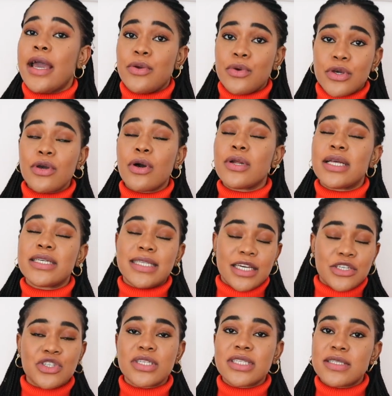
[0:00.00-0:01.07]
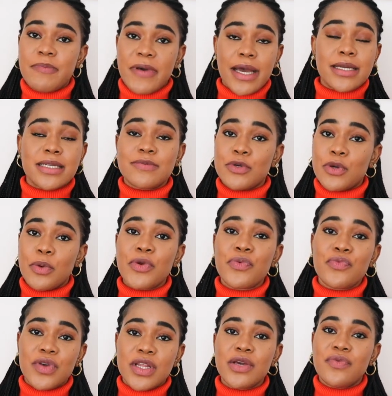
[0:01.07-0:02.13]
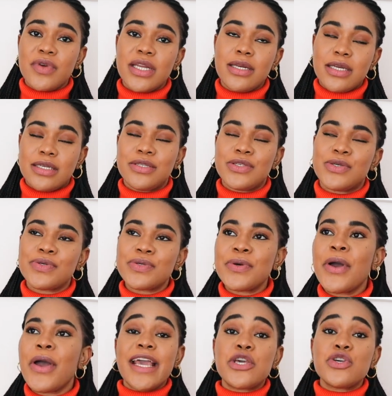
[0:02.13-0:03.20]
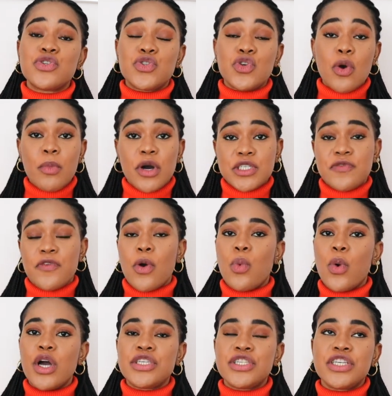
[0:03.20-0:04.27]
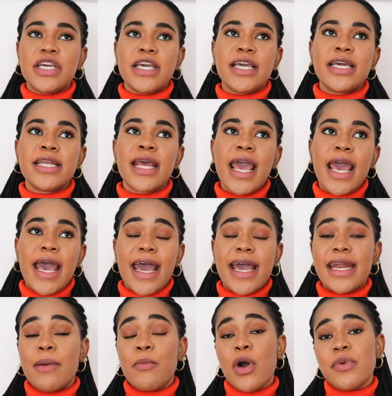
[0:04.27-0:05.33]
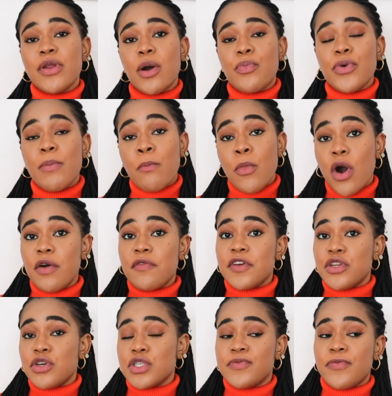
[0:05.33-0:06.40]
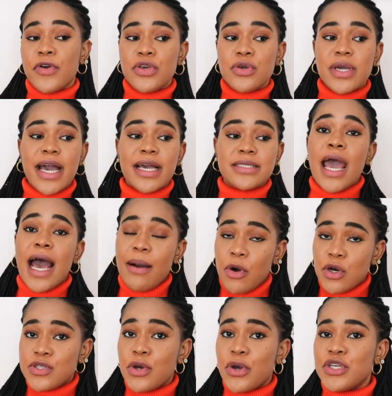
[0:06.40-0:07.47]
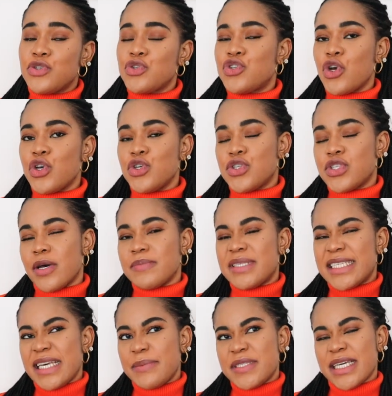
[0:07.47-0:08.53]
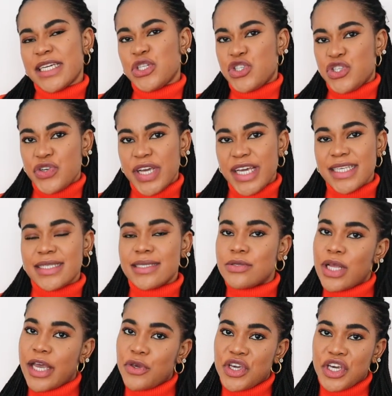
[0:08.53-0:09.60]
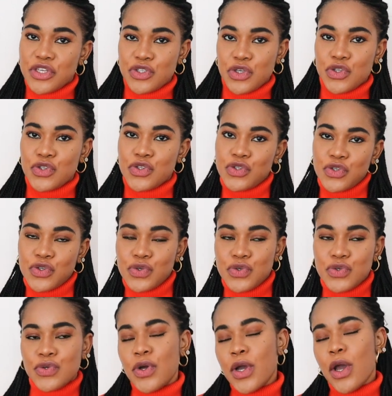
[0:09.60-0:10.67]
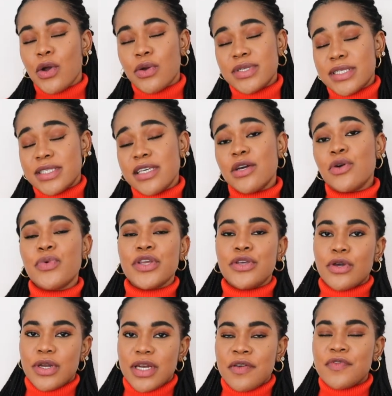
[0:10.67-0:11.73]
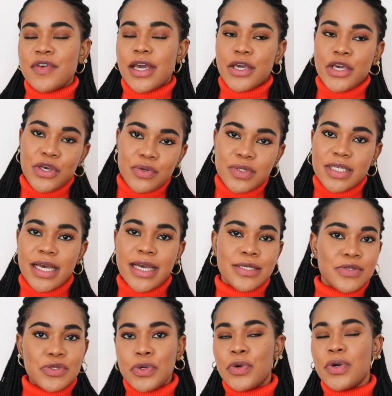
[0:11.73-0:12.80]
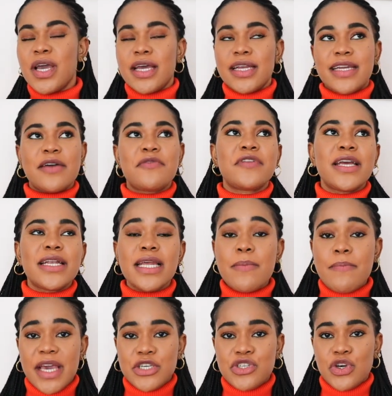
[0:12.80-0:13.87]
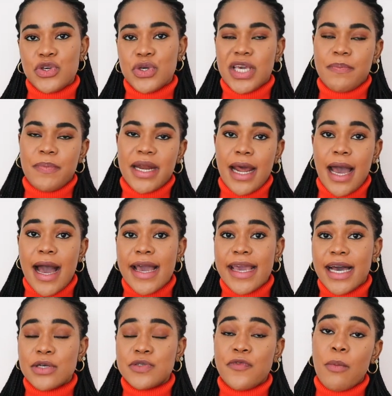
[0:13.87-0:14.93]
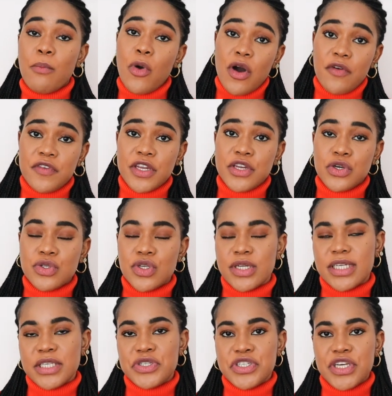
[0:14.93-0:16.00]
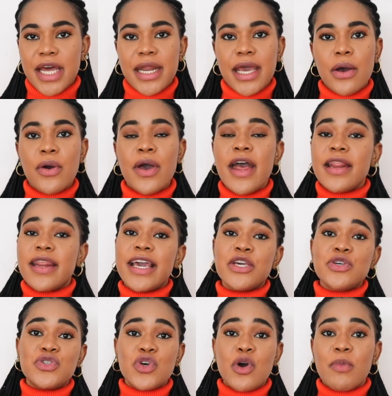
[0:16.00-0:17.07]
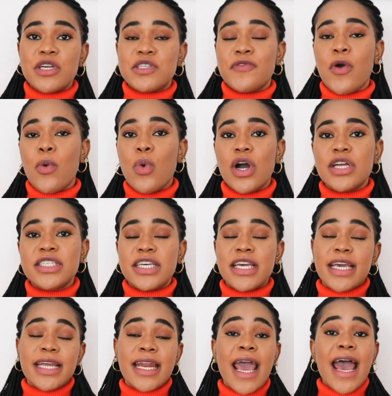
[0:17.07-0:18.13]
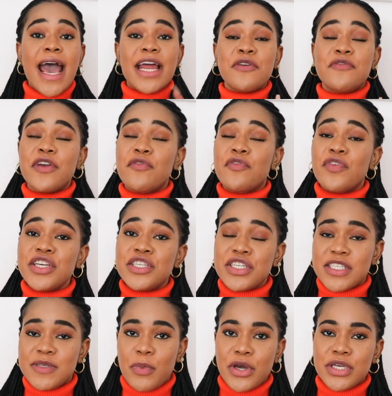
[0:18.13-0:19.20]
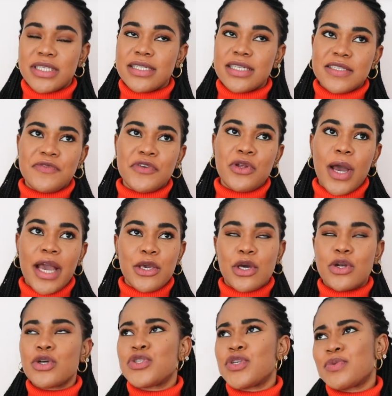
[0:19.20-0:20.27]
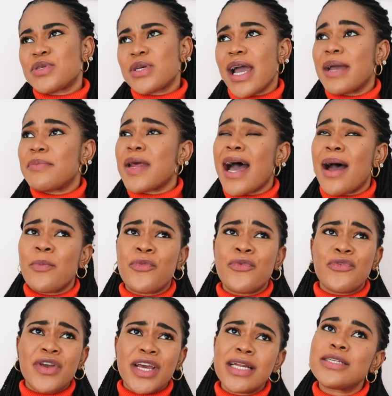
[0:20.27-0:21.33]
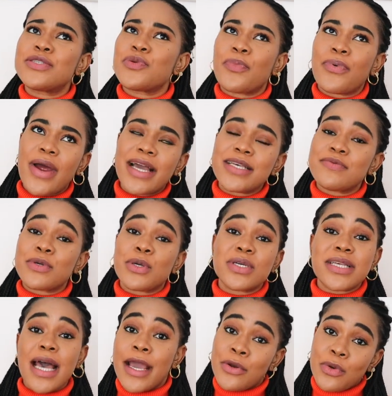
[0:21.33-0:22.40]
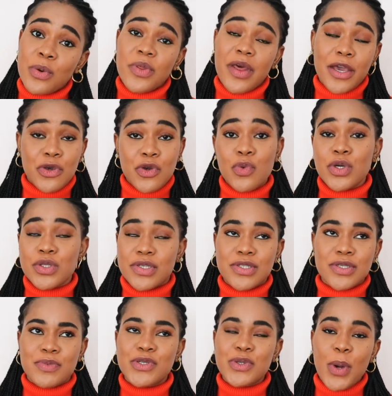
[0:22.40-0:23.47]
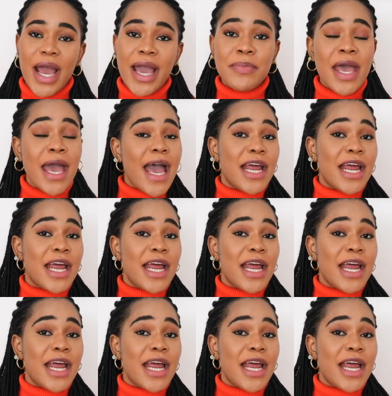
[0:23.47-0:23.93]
I know your attention span is becoming really, really little. Thank you so much for watching, and I'm coming up with more videos for you guys. I'm also going to show you some tips and tricks that you can just do still with your Nivea Q10. So definitely make sure you keep an eye out for more videos on this channel. Thank you so much for watching, and if you have reached this point in this video and you're not subscribed, I'm really surprised, because I know that you want to subscribe.